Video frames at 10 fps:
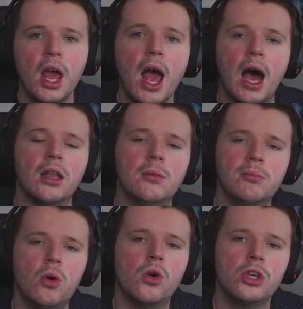And the
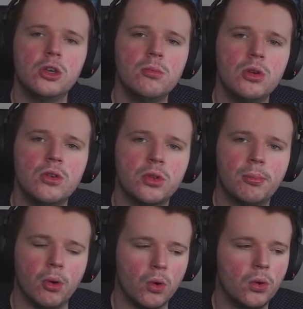more you move the
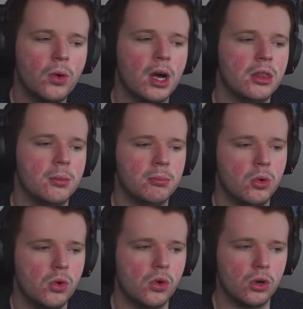ball and the
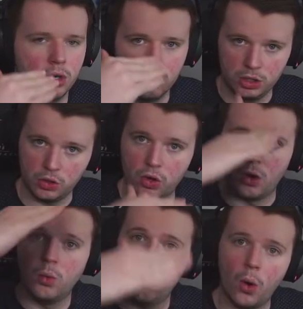more you
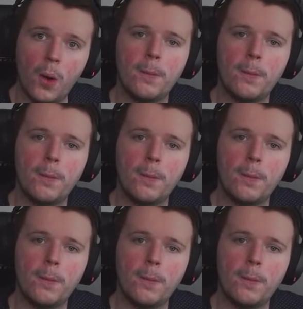go up